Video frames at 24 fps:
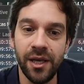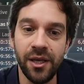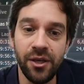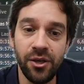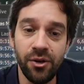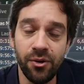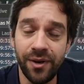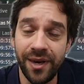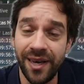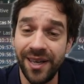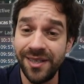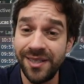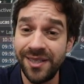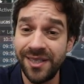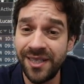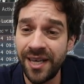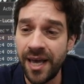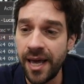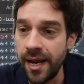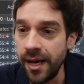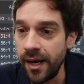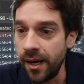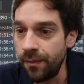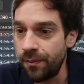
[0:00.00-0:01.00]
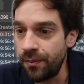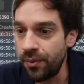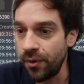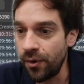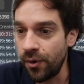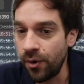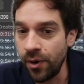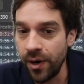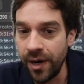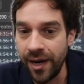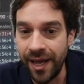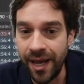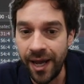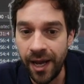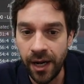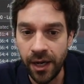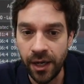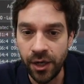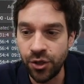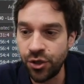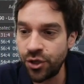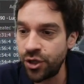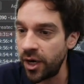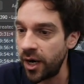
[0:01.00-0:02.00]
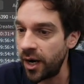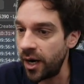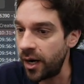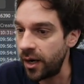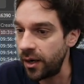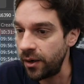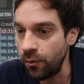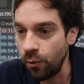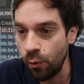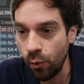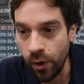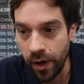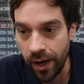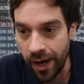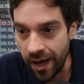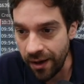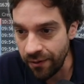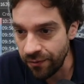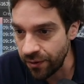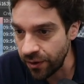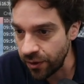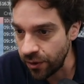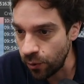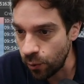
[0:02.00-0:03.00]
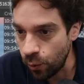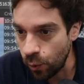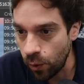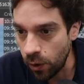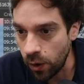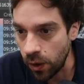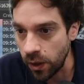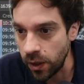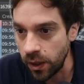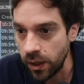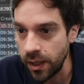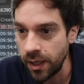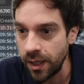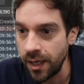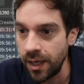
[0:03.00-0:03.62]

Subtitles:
you can set up on any chart wherever you want